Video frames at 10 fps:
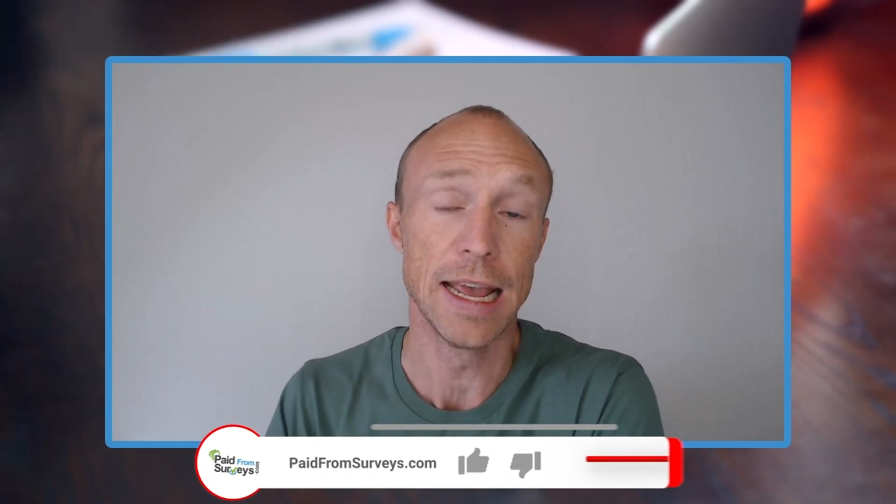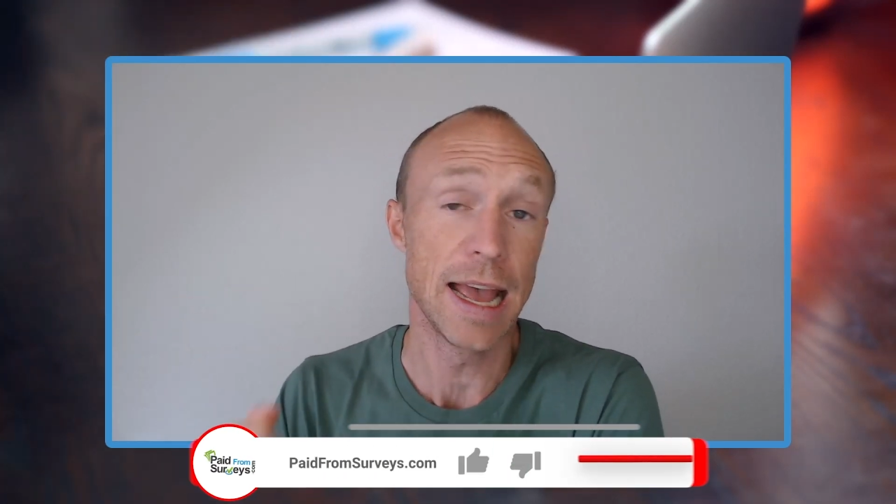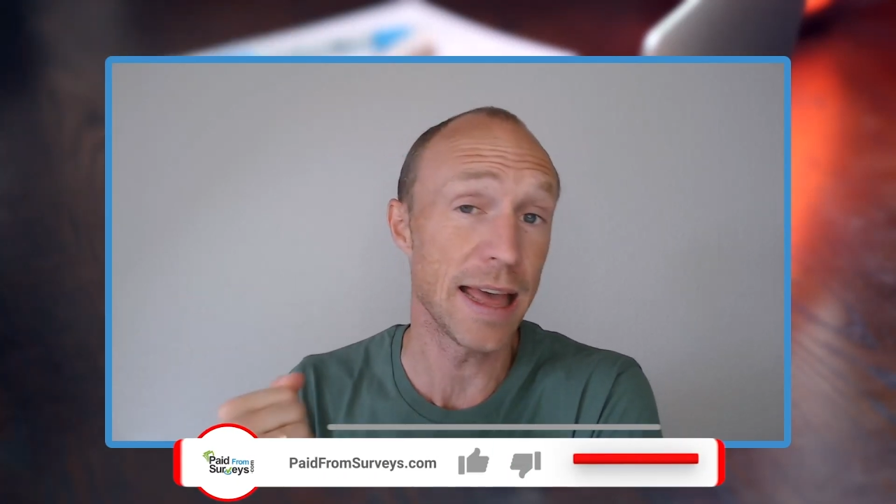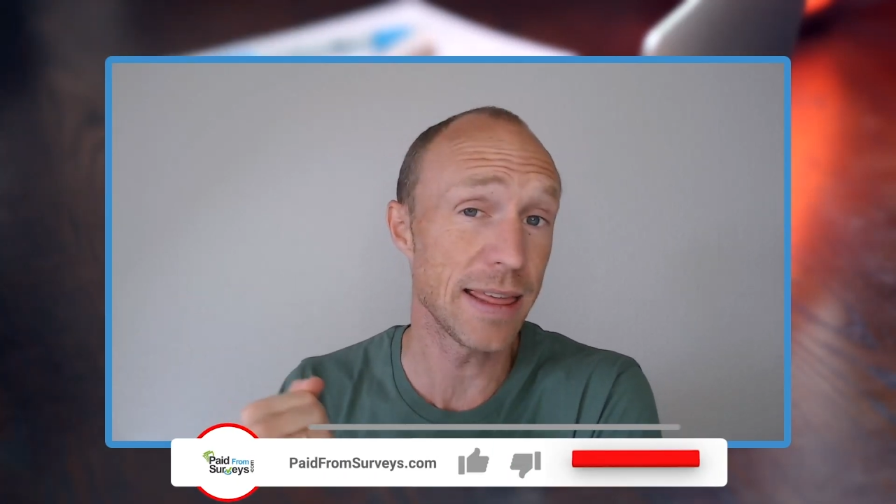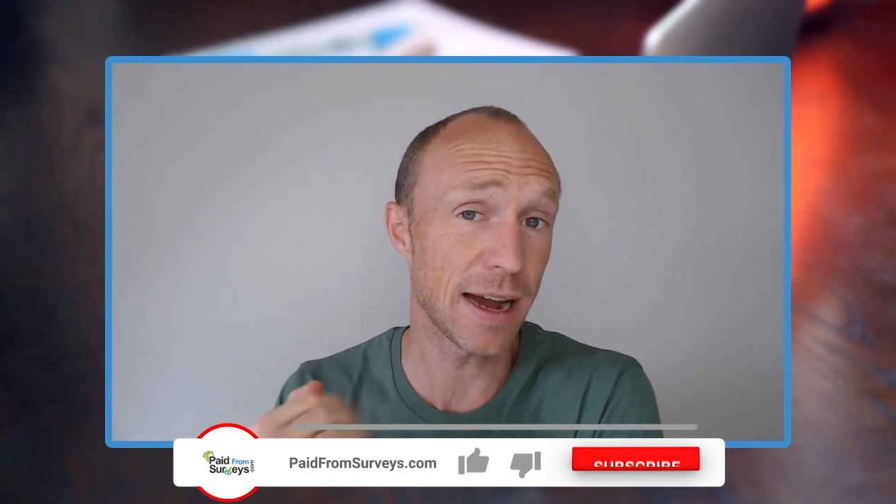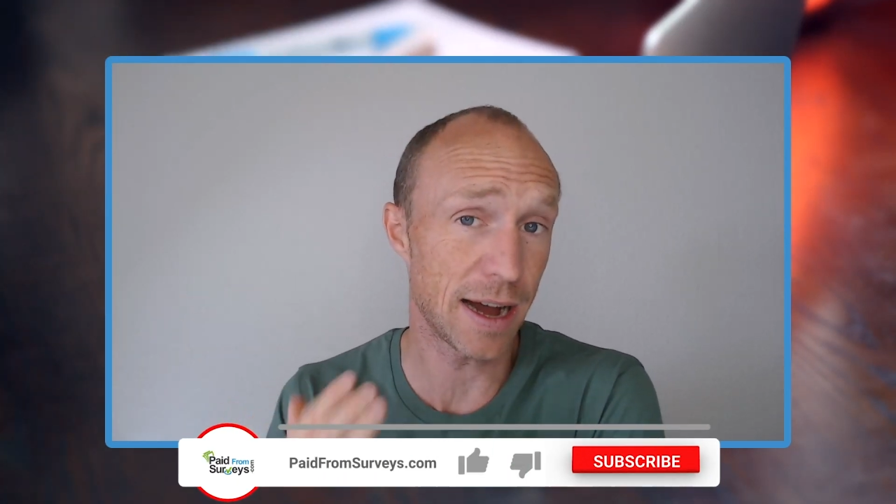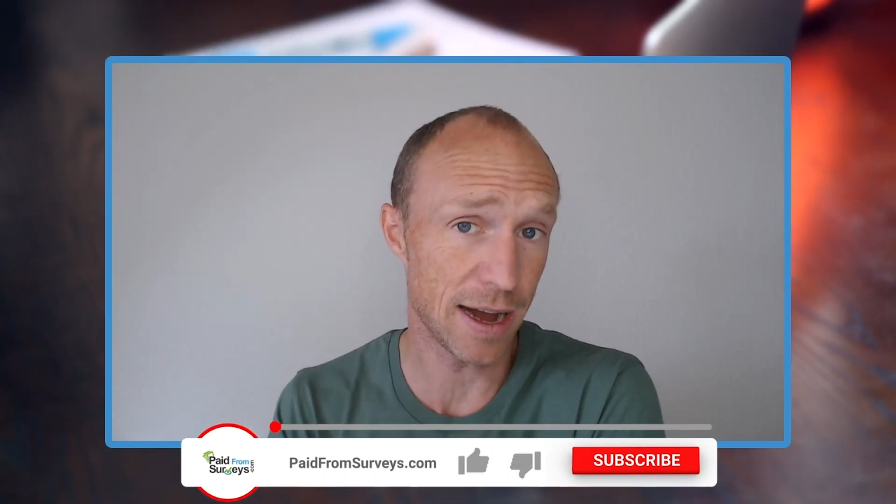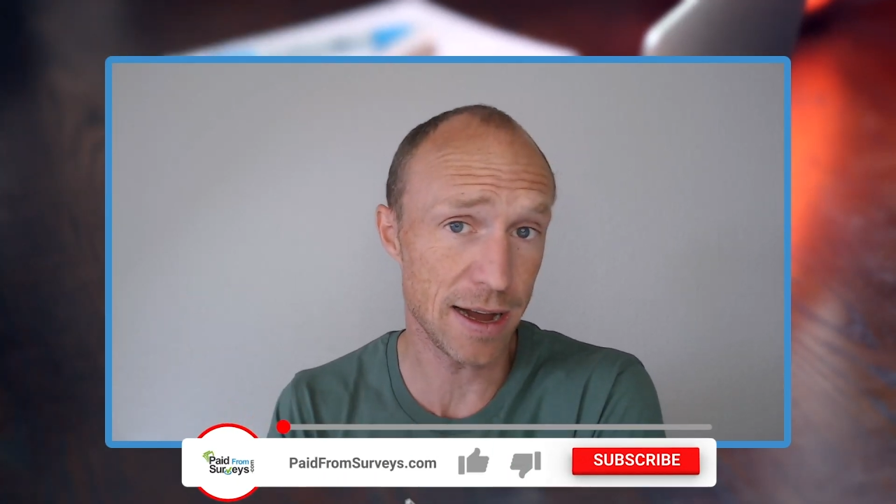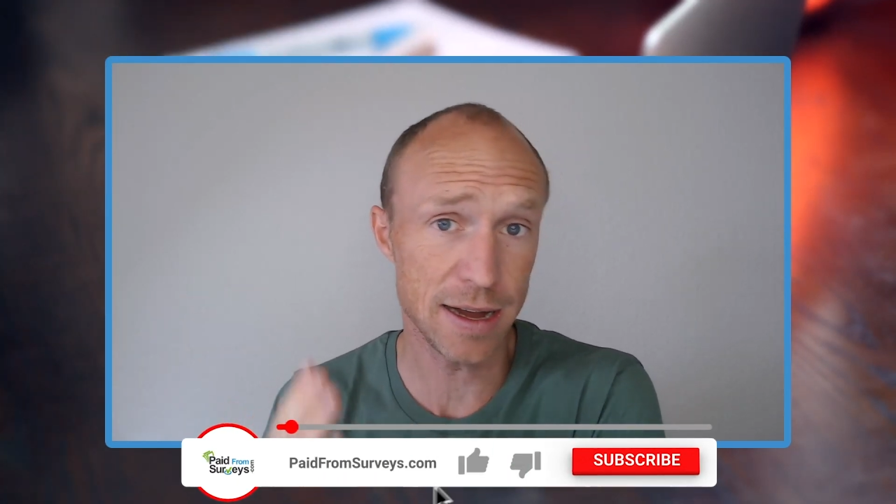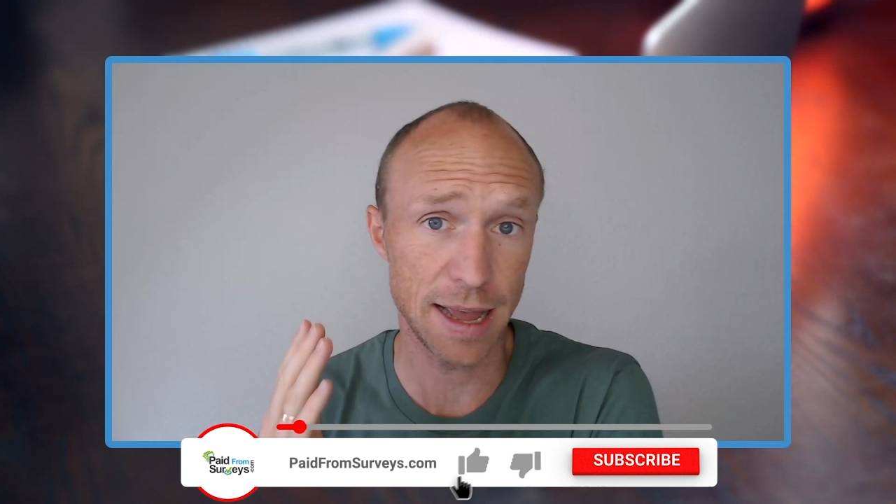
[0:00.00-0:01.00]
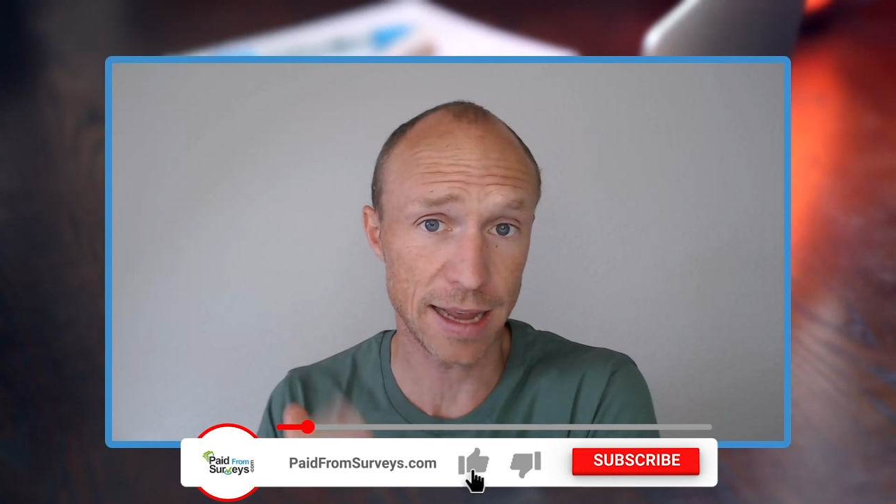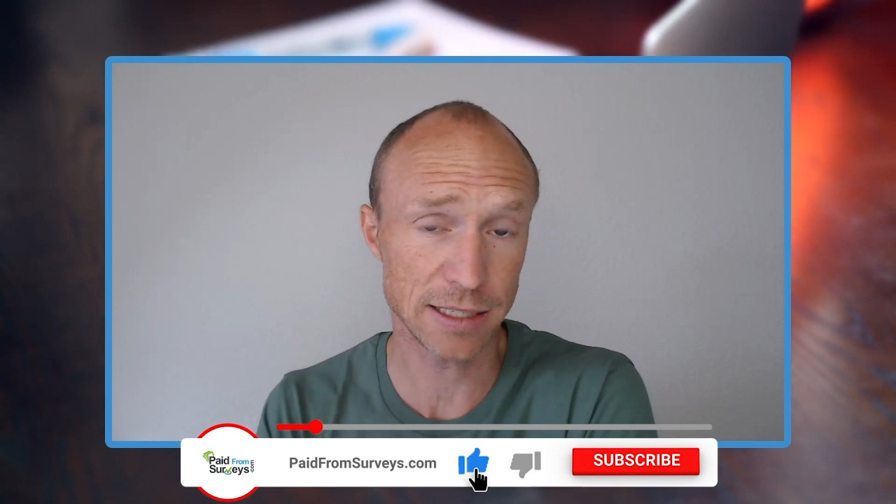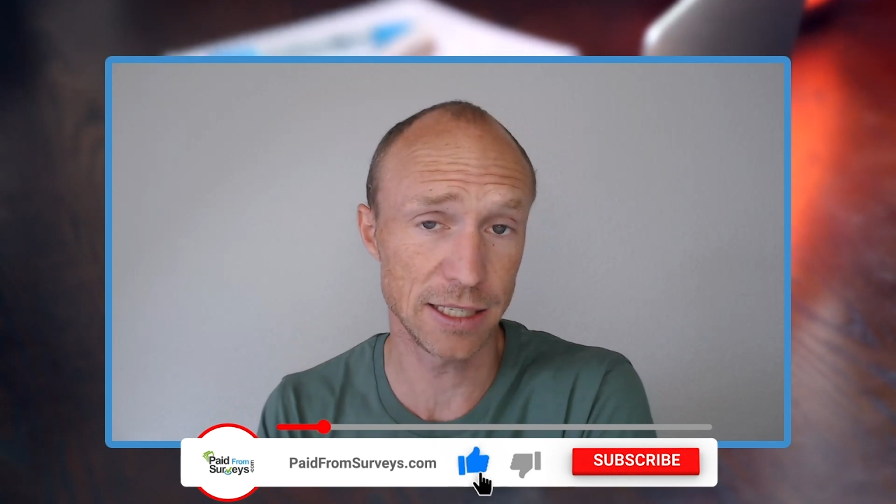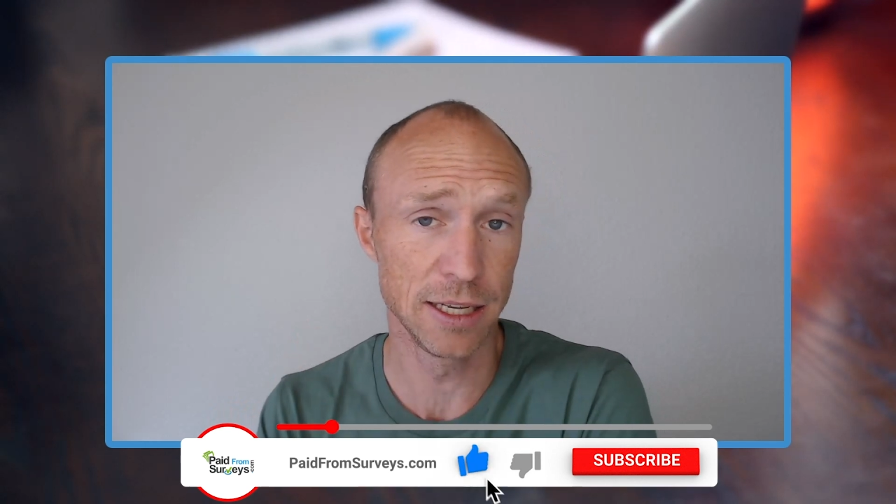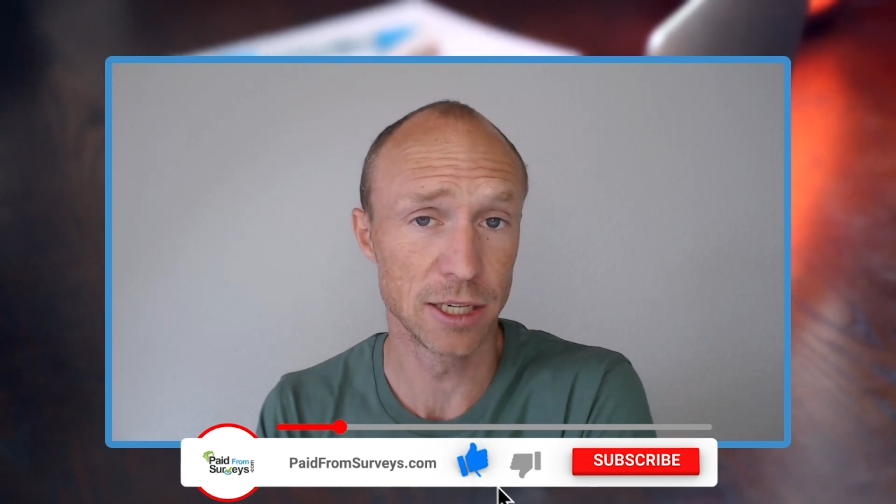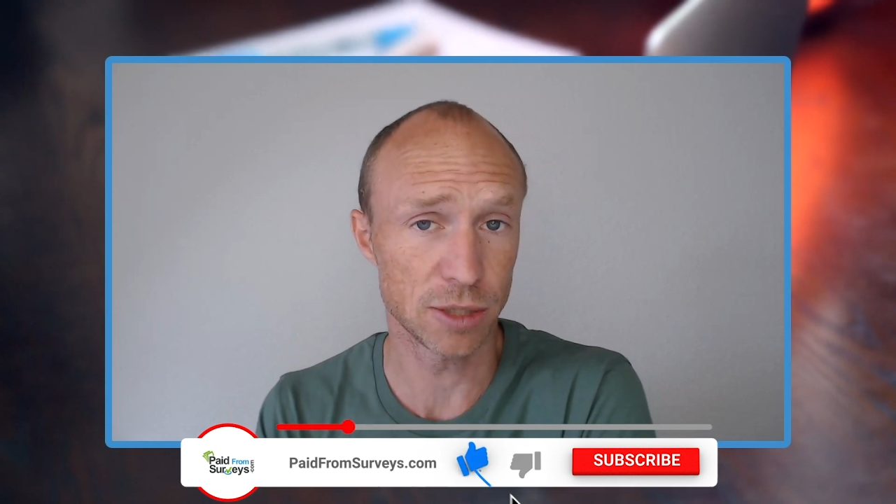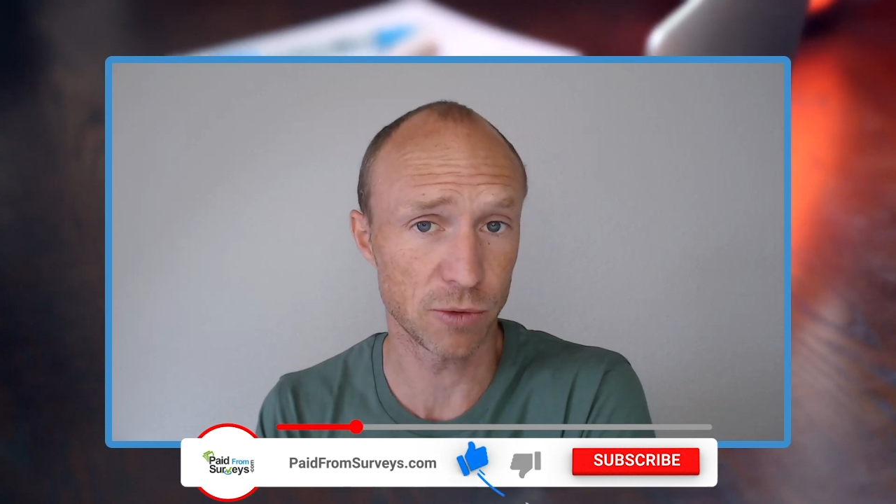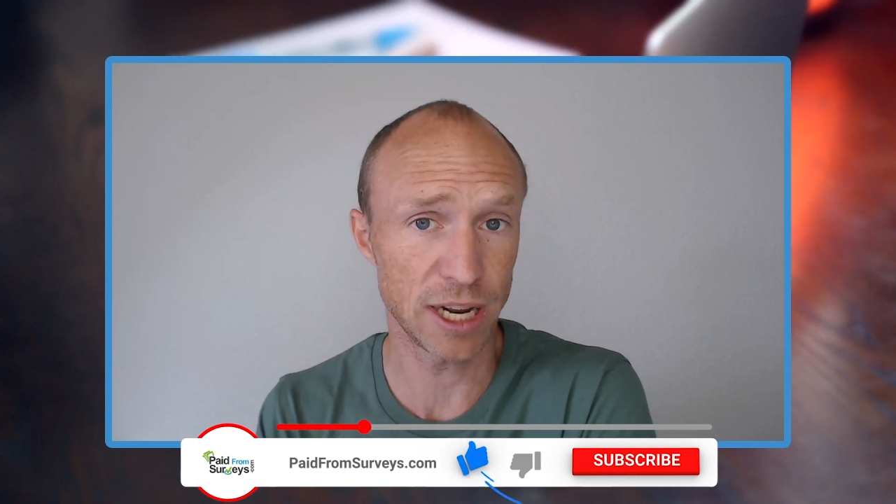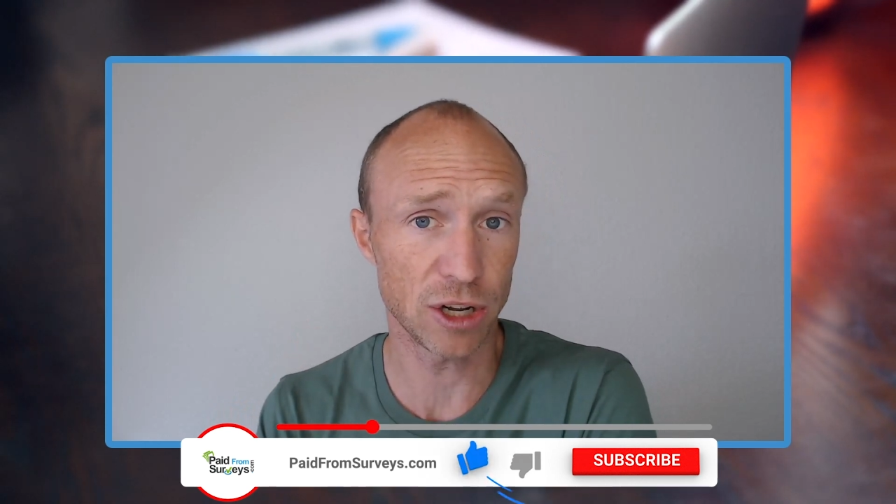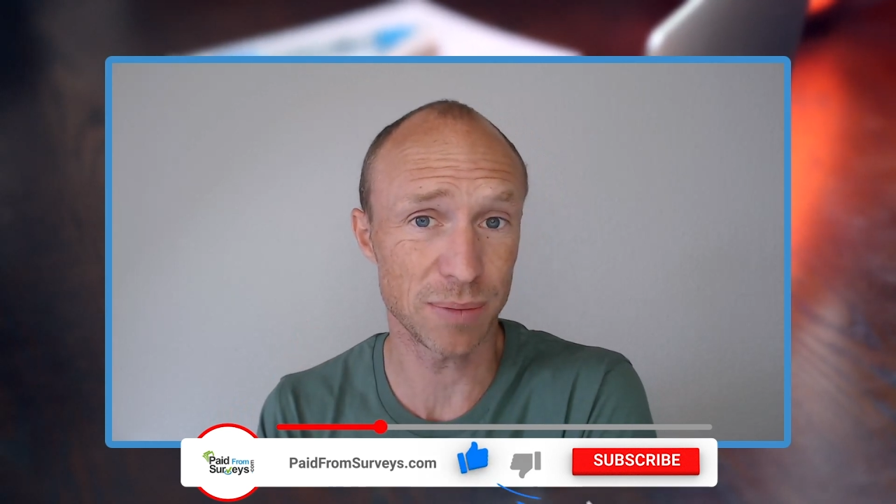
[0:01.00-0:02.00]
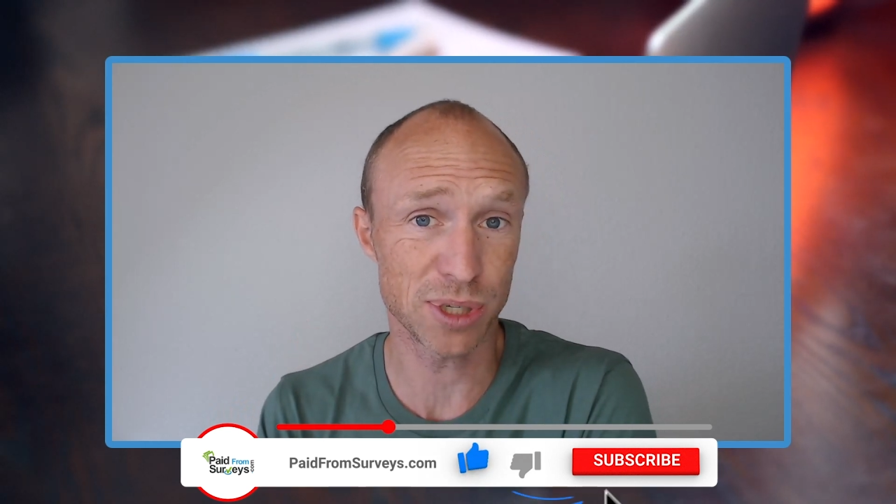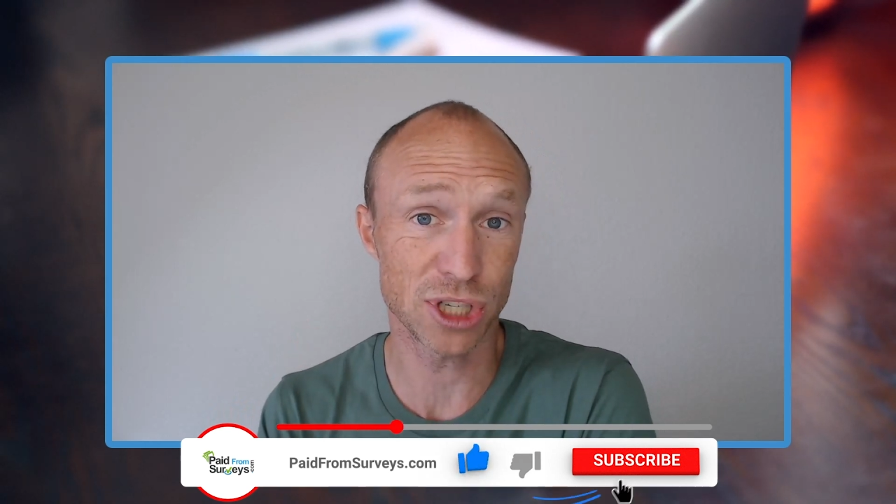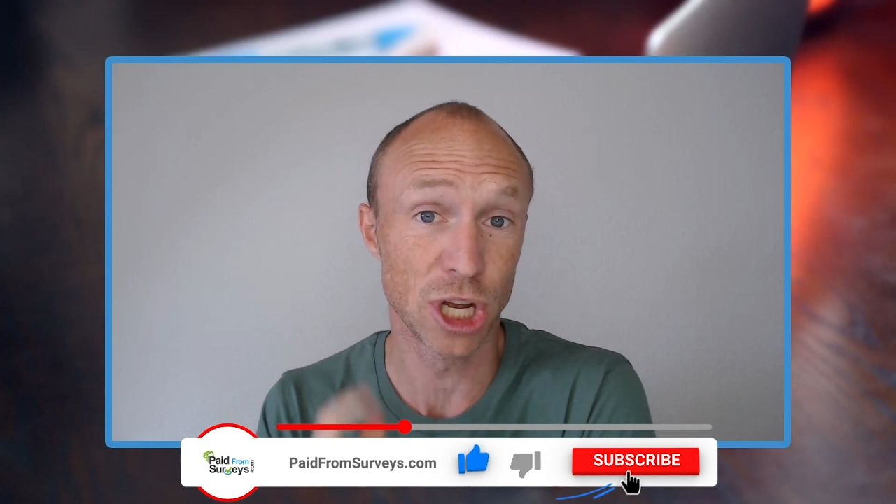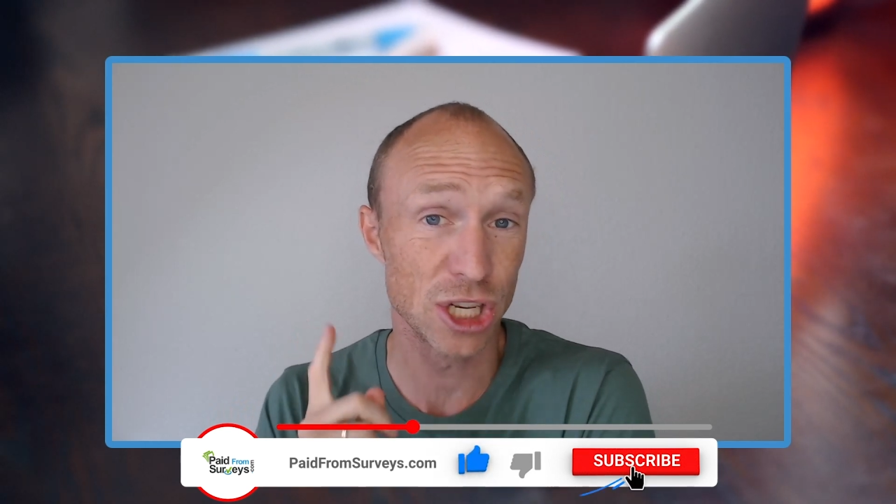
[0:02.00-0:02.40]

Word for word: And there are actually some great options.